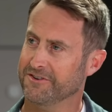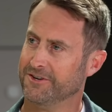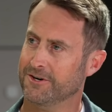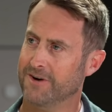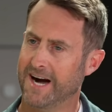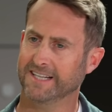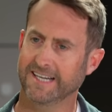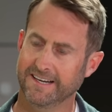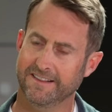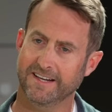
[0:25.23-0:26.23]
So I
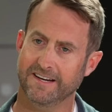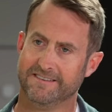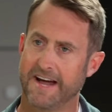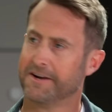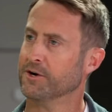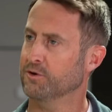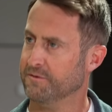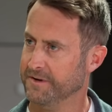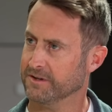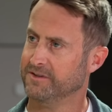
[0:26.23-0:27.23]
lead the technical
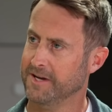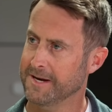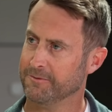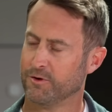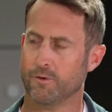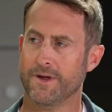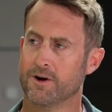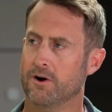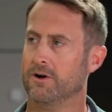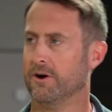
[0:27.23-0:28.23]
field teams for what we
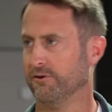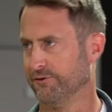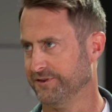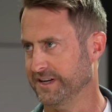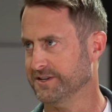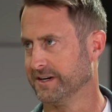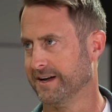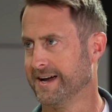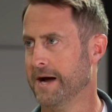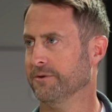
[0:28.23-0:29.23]
call our strategic
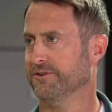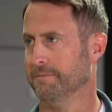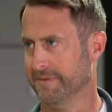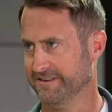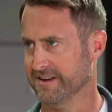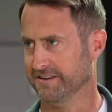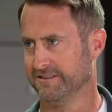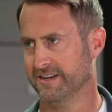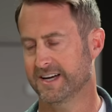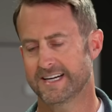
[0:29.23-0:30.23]
accounts
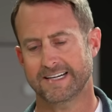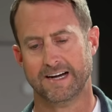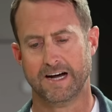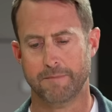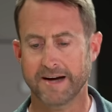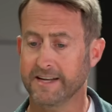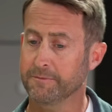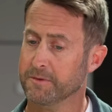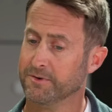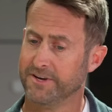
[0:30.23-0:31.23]
business. Uh, my
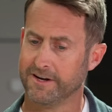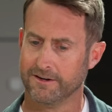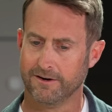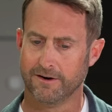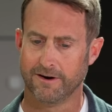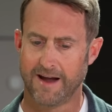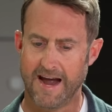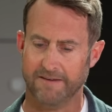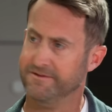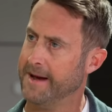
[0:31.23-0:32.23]
teams in particular
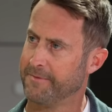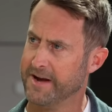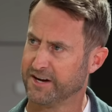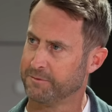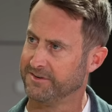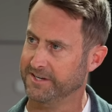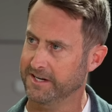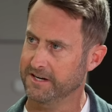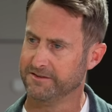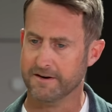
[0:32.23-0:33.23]
have depth and
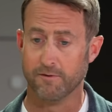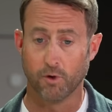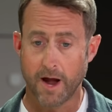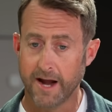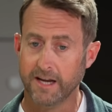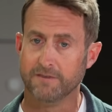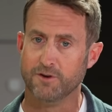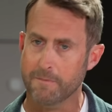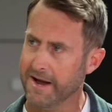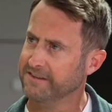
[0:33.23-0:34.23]
expertise in a variety of
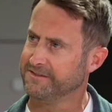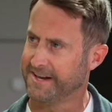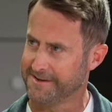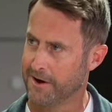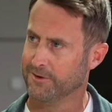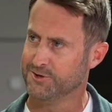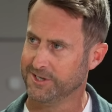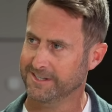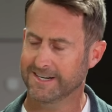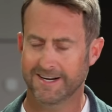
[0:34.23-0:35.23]
domains of
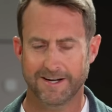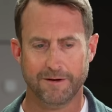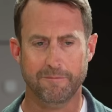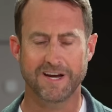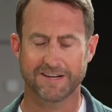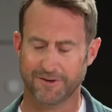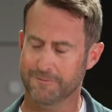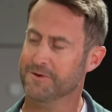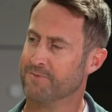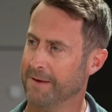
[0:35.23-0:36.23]
technology many of
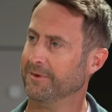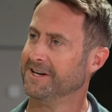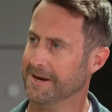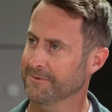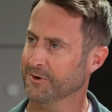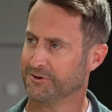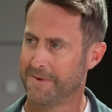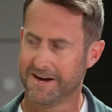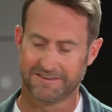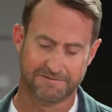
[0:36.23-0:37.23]
whom you'd probably come to
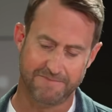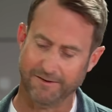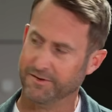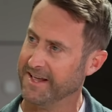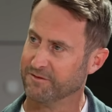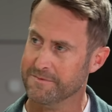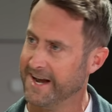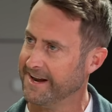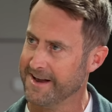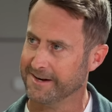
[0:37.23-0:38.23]
expect, everything from
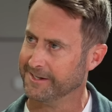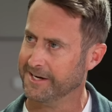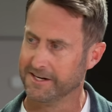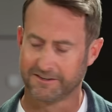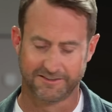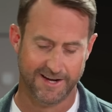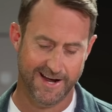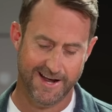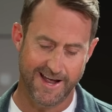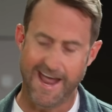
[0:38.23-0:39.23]
data and analytics,
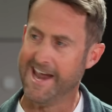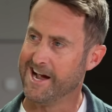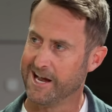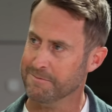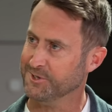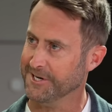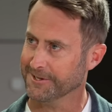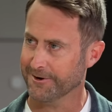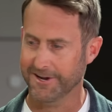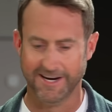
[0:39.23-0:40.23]
AI and machine
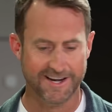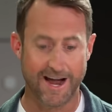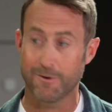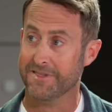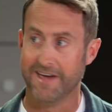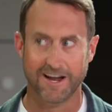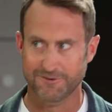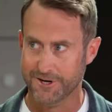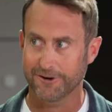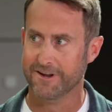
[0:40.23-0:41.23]
learning, and now with that,
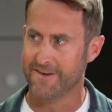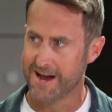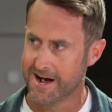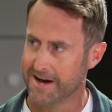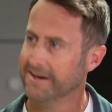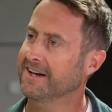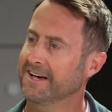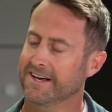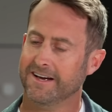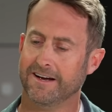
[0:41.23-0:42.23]
generative AI,
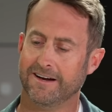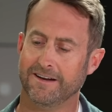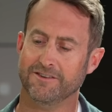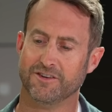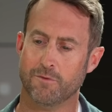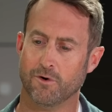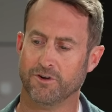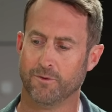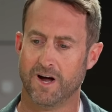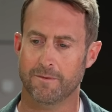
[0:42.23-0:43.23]
uh, and some more
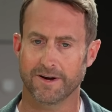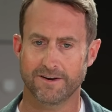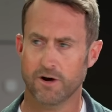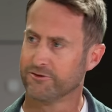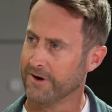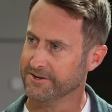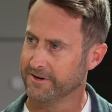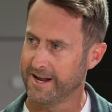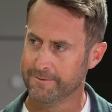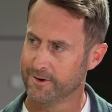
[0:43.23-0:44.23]
as well. But no stranger
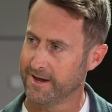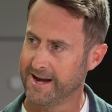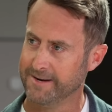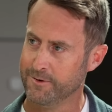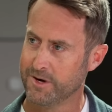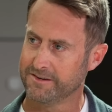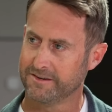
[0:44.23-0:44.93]
to AWS.